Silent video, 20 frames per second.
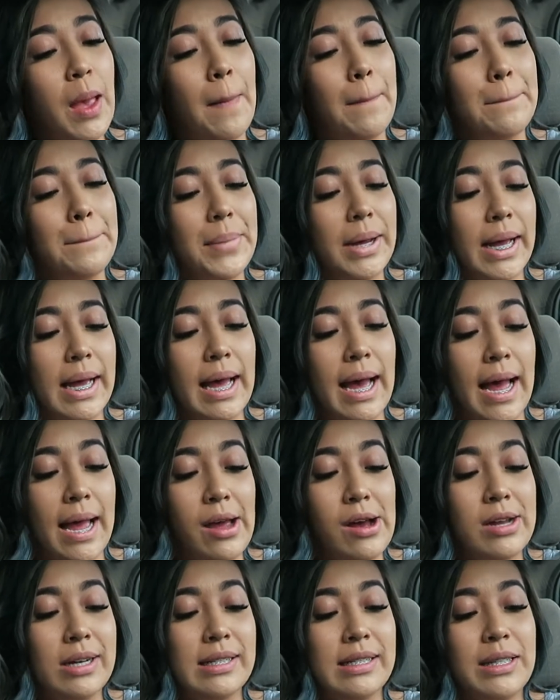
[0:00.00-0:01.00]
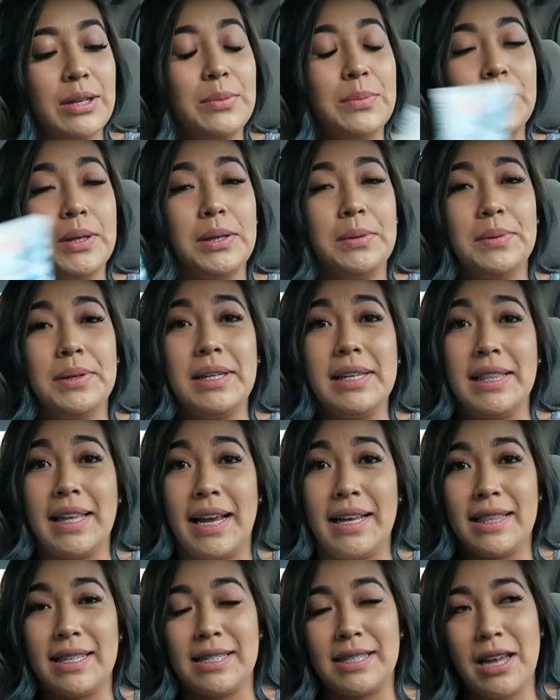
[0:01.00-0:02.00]
But I honestly really, really
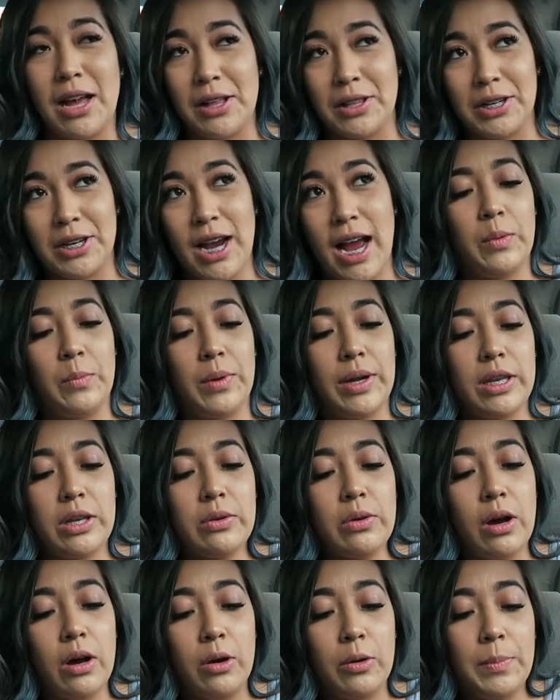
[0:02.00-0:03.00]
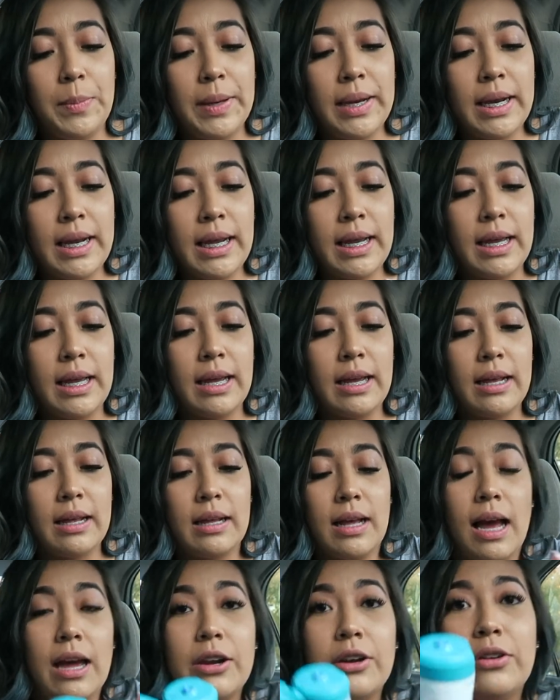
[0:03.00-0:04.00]
like this color. When you open it,
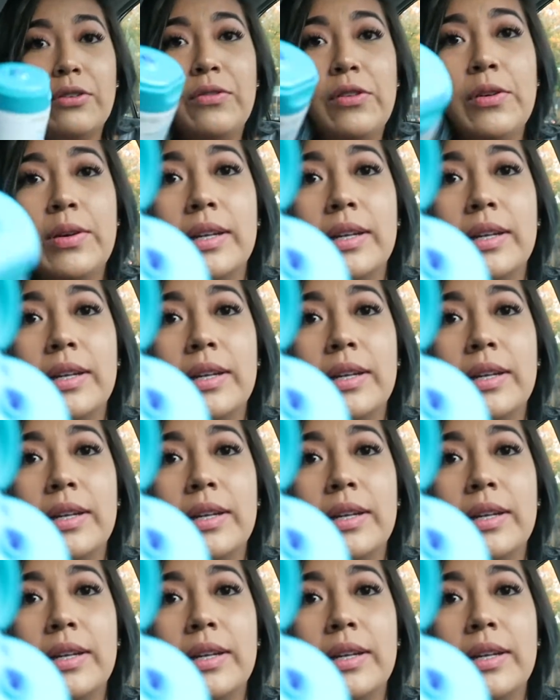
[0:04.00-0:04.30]
I don't know if you